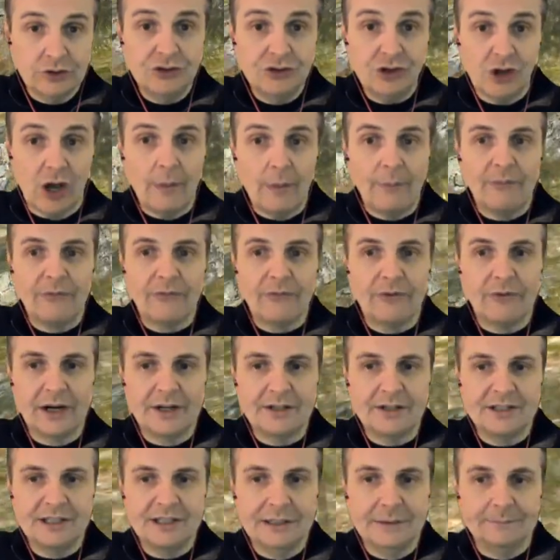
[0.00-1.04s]
job for our
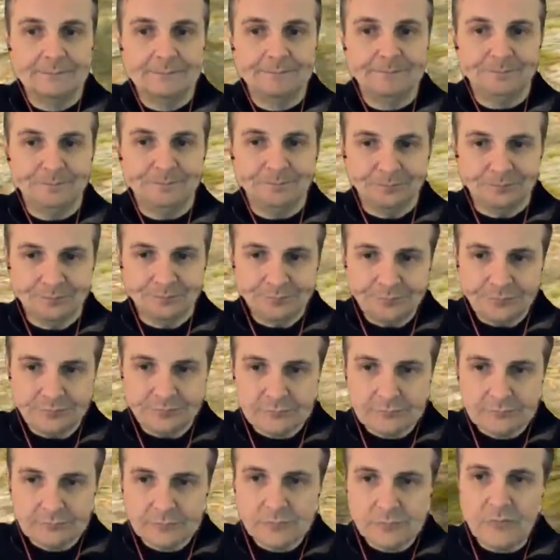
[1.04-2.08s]
team.
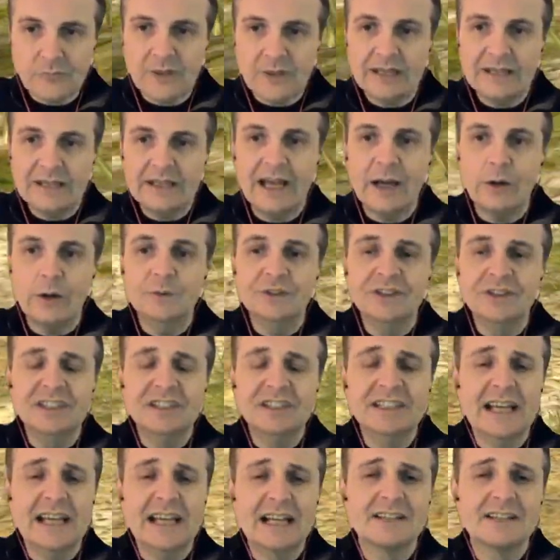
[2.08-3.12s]
Now we see
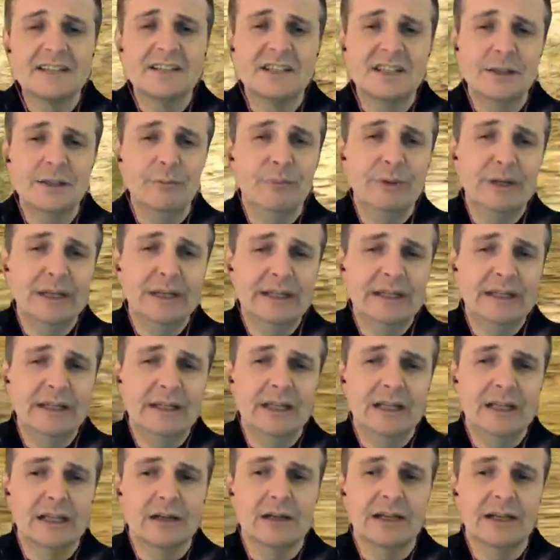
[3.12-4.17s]
the LTTB
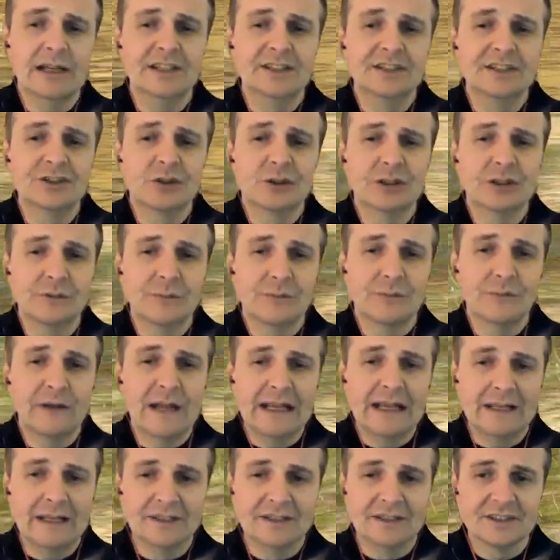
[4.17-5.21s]
here is trying to
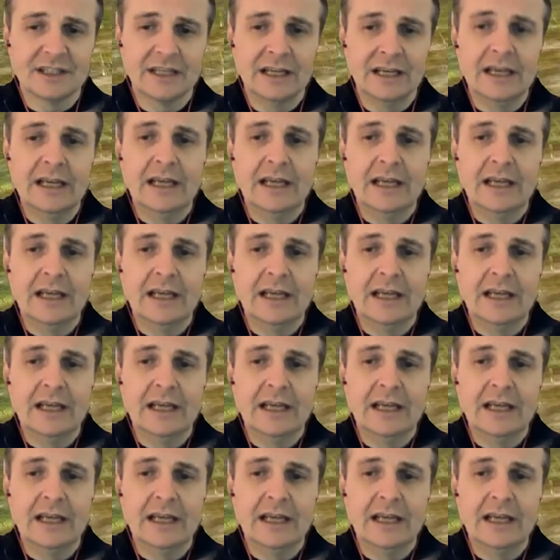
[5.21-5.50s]
flank us.